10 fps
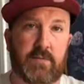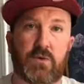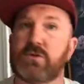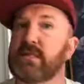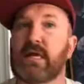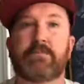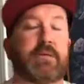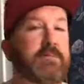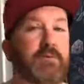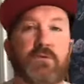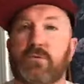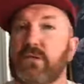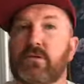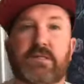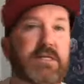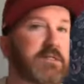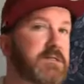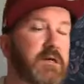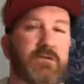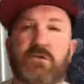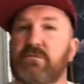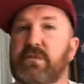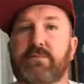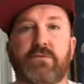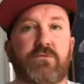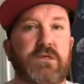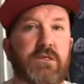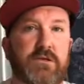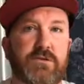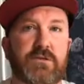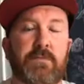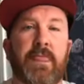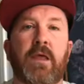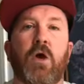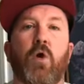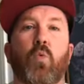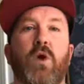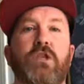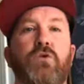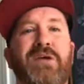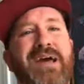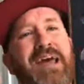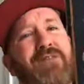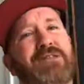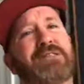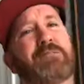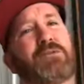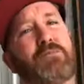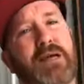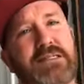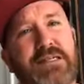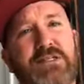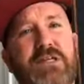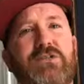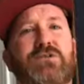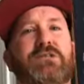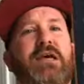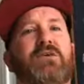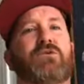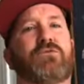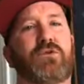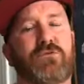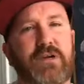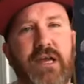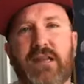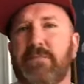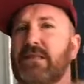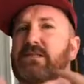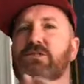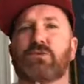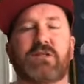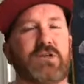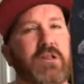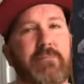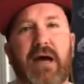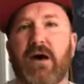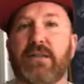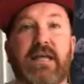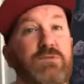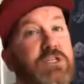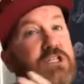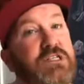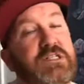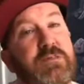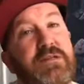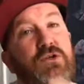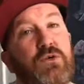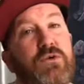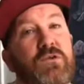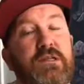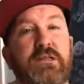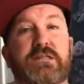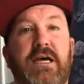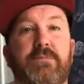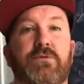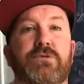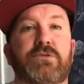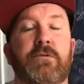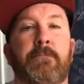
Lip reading: who's led people, you know, dozens, hundreds of people through the years, when you kind of have a similar message that you're saying over and over again, and man, this is what it's all about, and that's what Jesus had been doing with the disciples,